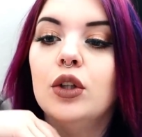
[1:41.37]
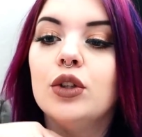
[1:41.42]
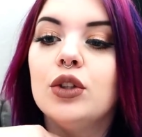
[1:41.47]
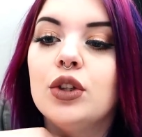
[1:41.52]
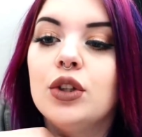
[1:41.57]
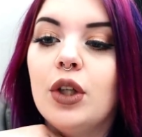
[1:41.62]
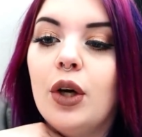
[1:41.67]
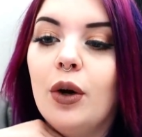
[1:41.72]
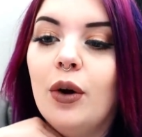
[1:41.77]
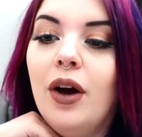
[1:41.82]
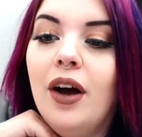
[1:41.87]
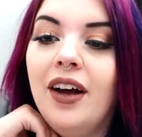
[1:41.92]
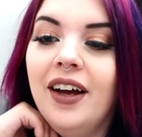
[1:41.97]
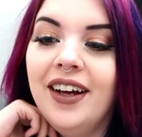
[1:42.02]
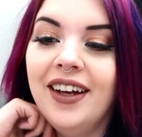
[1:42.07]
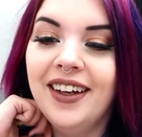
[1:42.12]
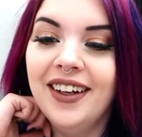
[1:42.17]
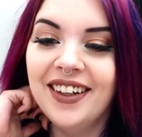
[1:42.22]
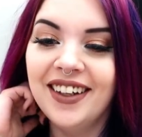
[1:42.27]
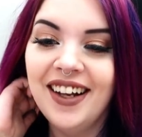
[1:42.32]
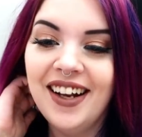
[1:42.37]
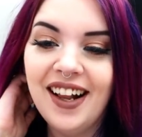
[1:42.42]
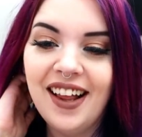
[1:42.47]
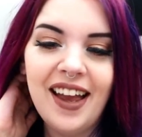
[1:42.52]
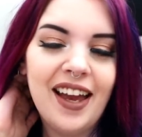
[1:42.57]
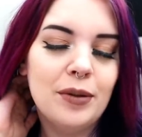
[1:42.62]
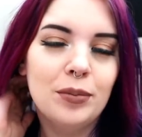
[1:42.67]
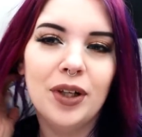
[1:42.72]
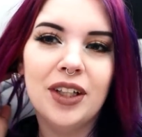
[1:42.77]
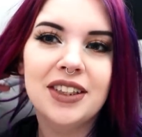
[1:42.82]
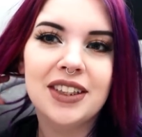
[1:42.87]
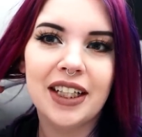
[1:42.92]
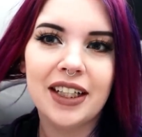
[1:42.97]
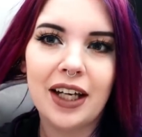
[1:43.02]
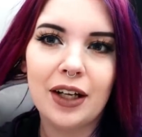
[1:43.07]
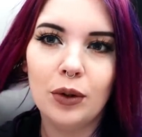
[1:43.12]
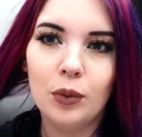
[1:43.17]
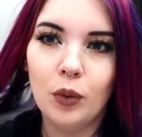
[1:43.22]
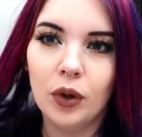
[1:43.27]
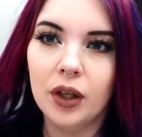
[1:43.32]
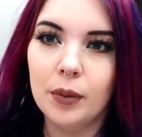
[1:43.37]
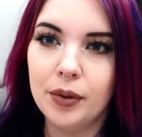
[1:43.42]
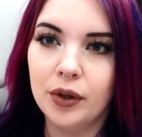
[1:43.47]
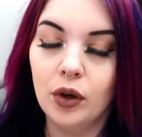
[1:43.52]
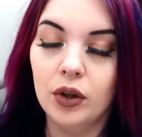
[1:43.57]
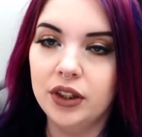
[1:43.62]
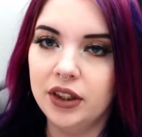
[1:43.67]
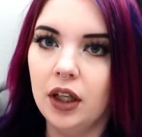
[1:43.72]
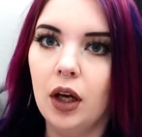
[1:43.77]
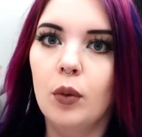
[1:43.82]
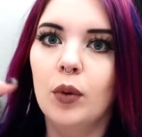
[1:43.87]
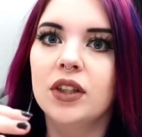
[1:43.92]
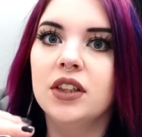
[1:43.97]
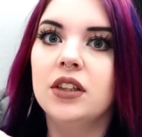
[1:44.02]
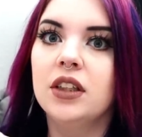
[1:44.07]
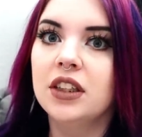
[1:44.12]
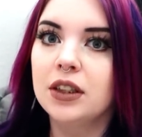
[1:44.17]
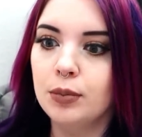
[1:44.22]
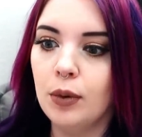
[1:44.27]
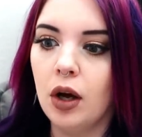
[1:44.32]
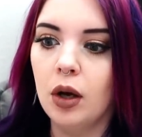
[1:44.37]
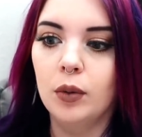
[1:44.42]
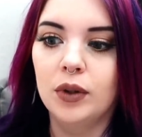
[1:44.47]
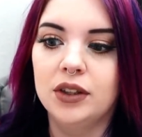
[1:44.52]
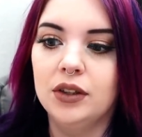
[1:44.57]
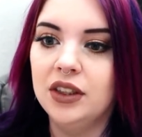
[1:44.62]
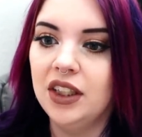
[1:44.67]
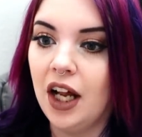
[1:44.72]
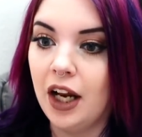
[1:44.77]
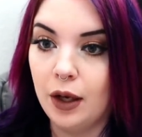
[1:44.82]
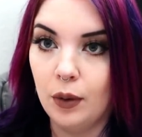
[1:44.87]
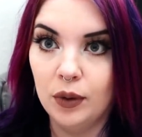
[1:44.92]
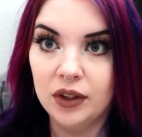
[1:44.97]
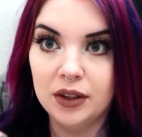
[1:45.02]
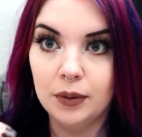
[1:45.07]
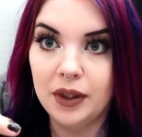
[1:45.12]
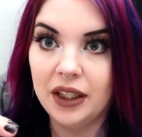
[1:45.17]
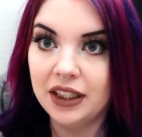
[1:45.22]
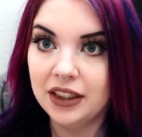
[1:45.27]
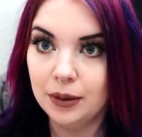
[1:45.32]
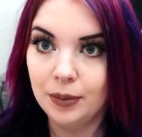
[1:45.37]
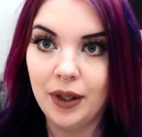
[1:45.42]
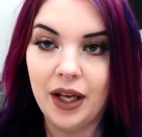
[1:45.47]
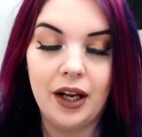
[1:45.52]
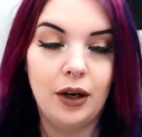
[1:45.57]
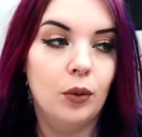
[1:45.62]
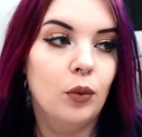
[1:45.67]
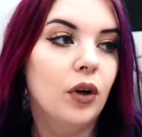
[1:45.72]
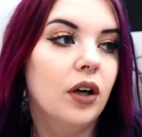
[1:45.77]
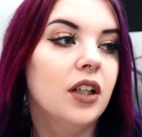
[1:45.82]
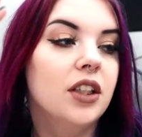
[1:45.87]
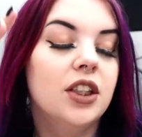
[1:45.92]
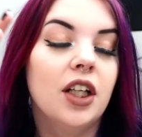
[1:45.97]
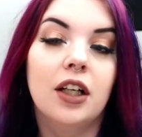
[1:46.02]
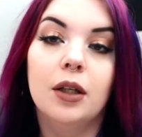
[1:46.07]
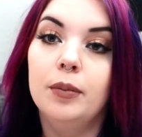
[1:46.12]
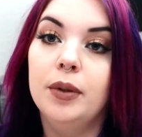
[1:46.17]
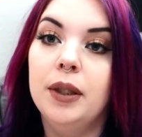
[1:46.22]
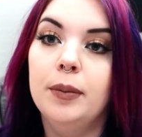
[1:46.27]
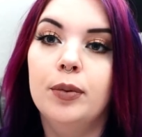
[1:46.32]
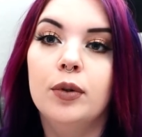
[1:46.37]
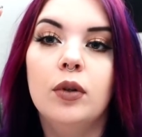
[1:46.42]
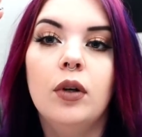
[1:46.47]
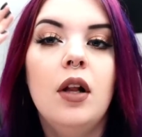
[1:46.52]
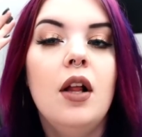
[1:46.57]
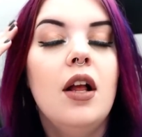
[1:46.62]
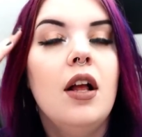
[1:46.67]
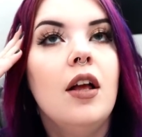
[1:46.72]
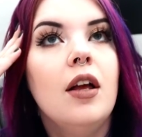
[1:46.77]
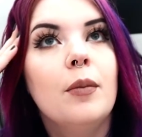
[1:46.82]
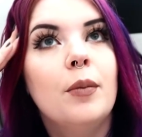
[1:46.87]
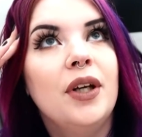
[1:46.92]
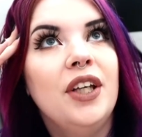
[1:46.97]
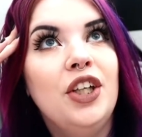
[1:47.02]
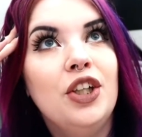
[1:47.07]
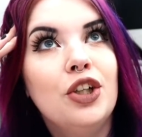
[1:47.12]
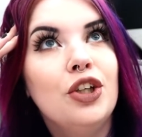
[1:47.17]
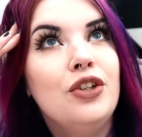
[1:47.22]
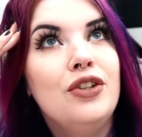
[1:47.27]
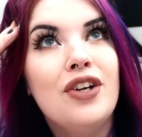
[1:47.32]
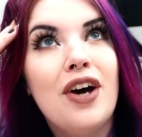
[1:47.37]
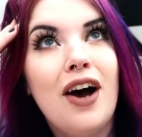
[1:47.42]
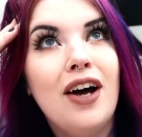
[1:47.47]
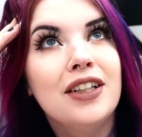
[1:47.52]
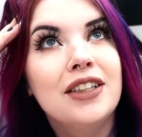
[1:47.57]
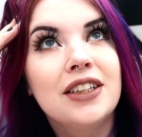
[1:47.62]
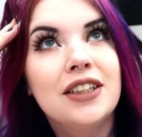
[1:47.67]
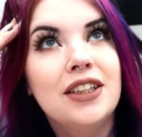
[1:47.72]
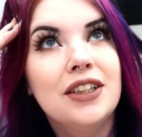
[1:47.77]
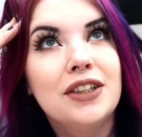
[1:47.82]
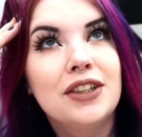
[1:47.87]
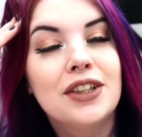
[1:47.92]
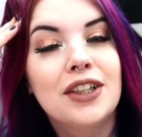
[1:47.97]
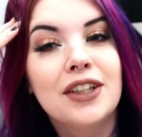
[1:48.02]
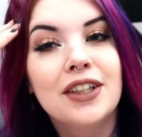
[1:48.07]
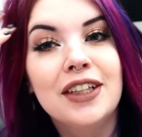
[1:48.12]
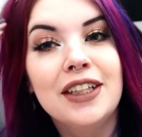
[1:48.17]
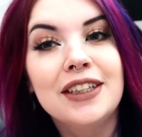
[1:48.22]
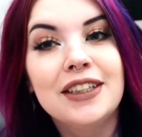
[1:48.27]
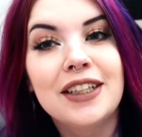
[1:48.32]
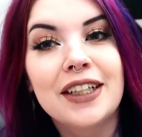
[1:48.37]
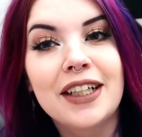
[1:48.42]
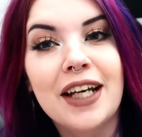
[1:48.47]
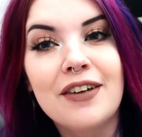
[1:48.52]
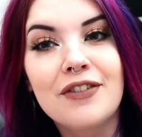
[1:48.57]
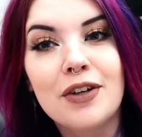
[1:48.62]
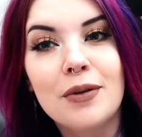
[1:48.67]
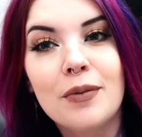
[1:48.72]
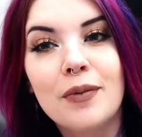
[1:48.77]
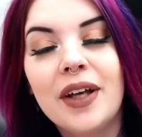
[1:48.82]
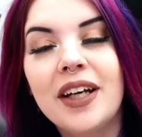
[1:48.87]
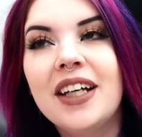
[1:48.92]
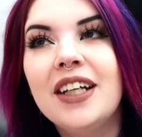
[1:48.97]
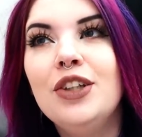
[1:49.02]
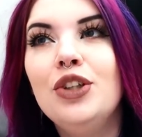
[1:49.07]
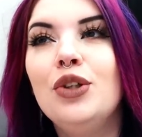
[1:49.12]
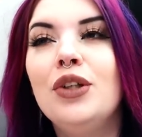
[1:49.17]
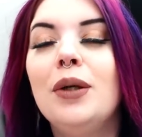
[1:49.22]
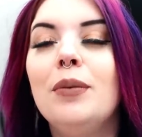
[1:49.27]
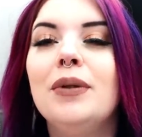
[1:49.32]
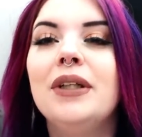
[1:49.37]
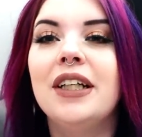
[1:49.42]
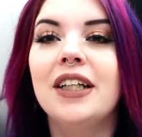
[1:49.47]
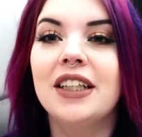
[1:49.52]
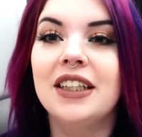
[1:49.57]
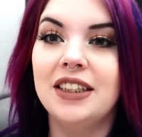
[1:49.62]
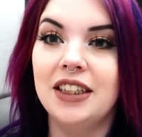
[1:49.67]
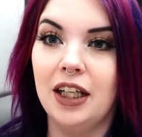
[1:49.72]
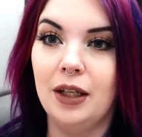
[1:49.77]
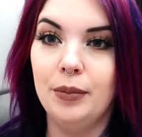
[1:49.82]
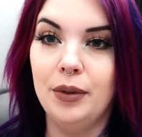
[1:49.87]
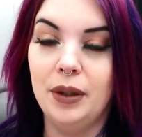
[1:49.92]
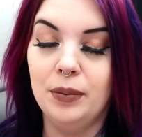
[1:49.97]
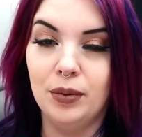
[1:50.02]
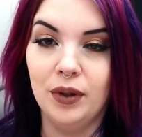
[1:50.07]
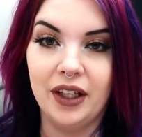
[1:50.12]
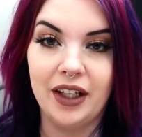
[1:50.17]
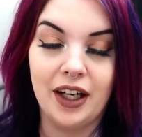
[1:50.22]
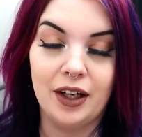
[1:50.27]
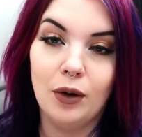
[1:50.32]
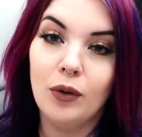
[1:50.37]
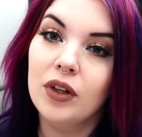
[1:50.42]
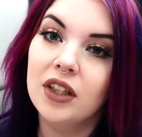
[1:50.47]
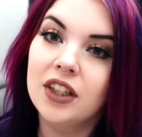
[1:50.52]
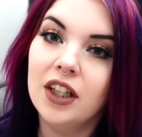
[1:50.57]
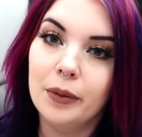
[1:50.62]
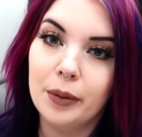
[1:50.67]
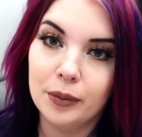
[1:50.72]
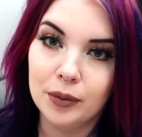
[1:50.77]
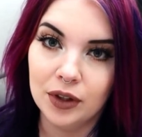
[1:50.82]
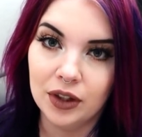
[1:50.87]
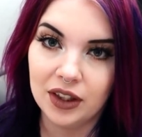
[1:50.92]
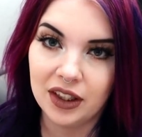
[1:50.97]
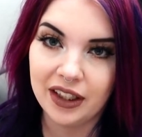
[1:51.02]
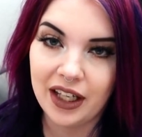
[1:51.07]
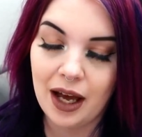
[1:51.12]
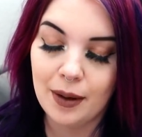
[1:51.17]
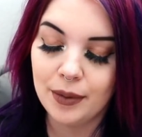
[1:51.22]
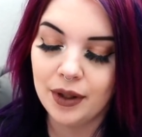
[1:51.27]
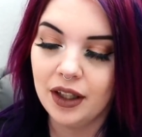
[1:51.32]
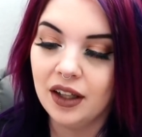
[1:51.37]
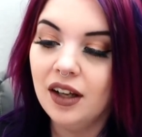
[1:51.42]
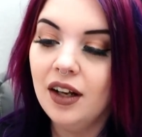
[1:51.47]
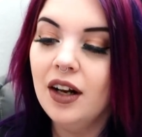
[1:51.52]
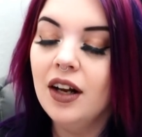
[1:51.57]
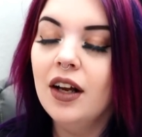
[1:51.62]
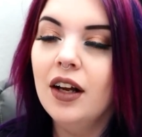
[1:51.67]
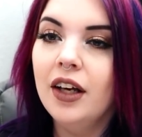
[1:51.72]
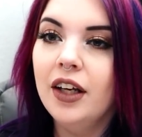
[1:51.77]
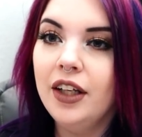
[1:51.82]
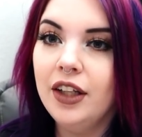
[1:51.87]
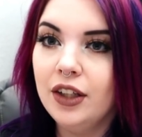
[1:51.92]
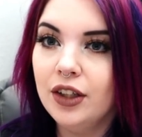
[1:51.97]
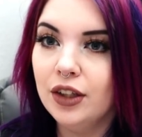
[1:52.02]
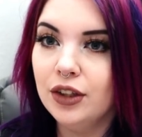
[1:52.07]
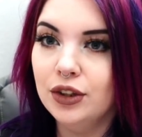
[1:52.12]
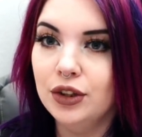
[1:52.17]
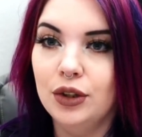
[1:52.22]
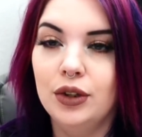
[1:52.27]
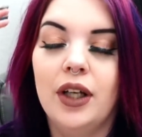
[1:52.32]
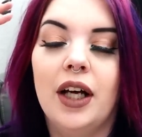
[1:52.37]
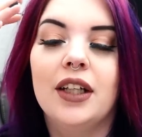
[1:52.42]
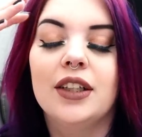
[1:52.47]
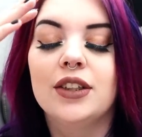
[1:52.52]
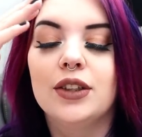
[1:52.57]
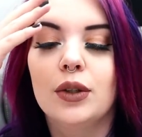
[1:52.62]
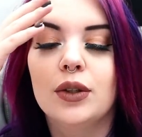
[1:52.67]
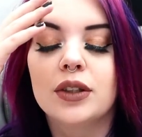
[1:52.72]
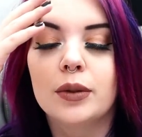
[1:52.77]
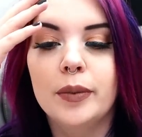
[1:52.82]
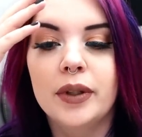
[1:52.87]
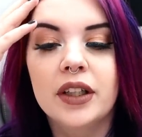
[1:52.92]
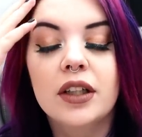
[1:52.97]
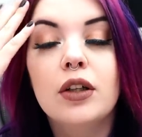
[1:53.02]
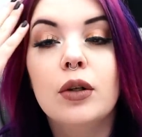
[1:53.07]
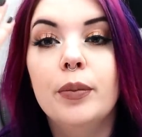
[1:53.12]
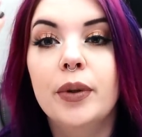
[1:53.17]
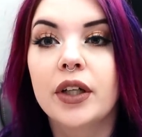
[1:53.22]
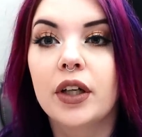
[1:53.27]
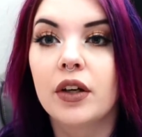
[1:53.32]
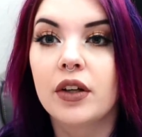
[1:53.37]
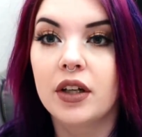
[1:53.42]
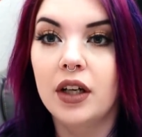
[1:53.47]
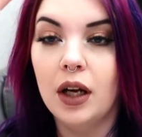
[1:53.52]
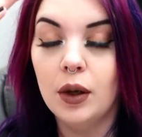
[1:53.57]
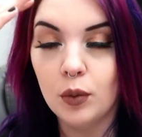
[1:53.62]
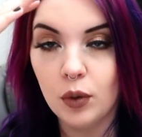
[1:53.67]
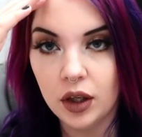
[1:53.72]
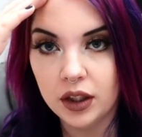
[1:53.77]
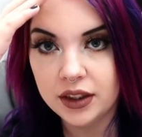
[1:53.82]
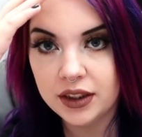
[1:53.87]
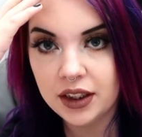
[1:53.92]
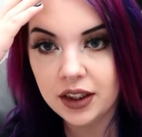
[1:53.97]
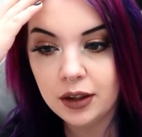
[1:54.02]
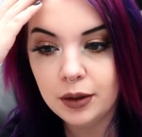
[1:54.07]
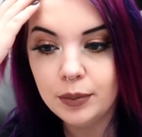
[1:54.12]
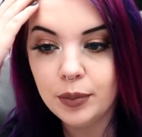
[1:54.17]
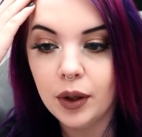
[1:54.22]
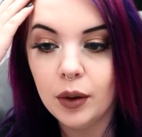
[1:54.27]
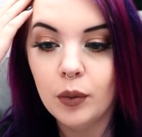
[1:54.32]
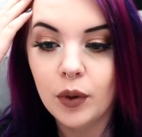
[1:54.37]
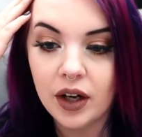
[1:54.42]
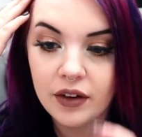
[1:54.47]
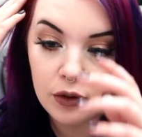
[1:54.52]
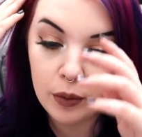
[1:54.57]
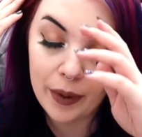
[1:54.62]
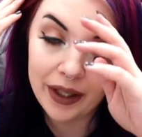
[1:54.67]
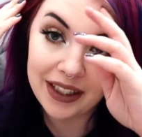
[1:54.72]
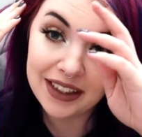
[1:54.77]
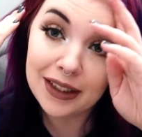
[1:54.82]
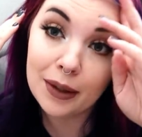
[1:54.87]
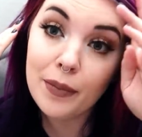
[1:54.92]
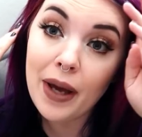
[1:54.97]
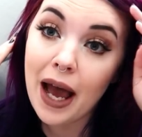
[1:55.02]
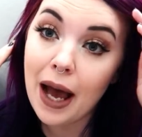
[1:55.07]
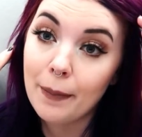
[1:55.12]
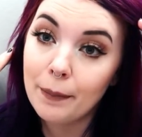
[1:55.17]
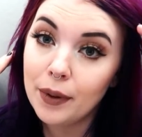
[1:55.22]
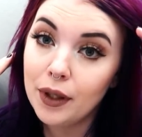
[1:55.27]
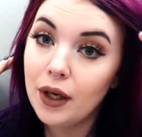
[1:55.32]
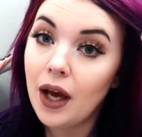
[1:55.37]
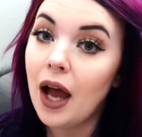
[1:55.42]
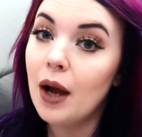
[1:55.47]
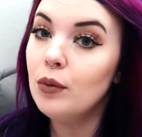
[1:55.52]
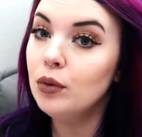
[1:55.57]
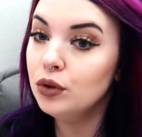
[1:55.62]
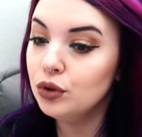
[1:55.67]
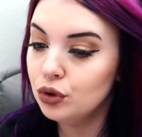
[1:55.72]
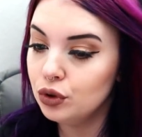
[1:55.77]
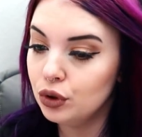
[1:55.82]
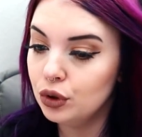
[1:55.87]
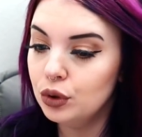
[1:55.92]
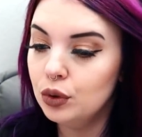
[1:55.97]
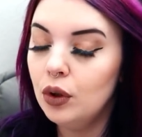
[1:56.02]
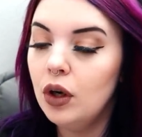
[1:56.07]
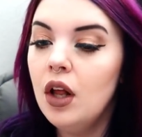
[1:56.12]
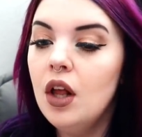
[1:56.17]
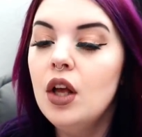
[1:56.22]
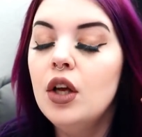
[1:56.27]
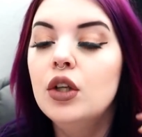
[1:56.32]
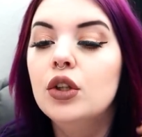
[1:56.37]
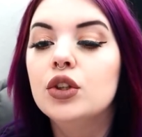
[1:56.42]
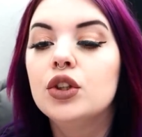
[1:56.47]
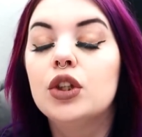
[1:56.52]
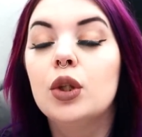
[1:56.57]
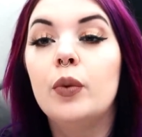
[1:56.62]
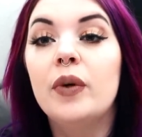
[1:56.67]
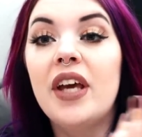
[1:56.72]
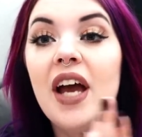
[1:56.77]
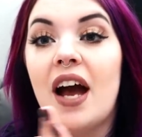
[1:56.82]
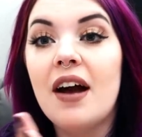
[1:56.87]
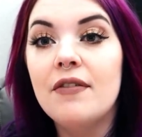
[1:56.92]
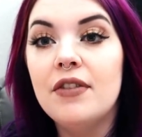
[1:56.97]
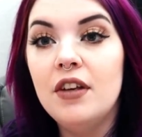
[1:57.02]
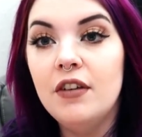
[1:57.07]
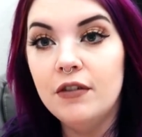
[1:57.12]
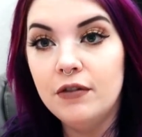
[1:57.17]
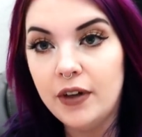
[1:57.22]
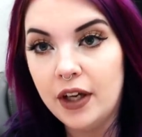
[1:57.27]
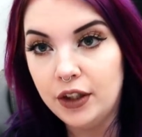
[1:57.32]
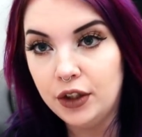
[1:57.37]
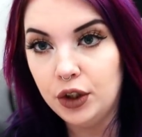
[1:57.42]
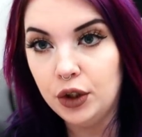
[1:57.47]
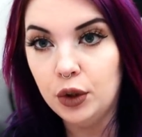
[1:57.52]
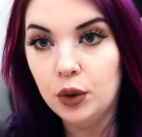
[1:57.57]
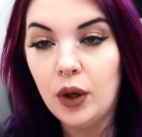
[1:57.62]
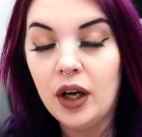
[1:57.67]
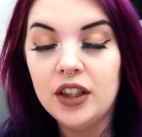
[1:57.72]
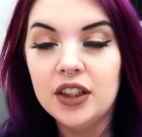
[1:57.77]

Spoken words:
So and plus, like, I don't want a big ordeal. I want something small, I want something tiny, I want something intimate. I don't want a ton of people. But he could not stick to the list I gave him. Like, can you keep it down to 10 people? Like, I don't want a ton of people looking at me. He couldn't do that, so it's gonna be a little bigger than I wanted, but whatever makes him happy, I will do. So we have the venue.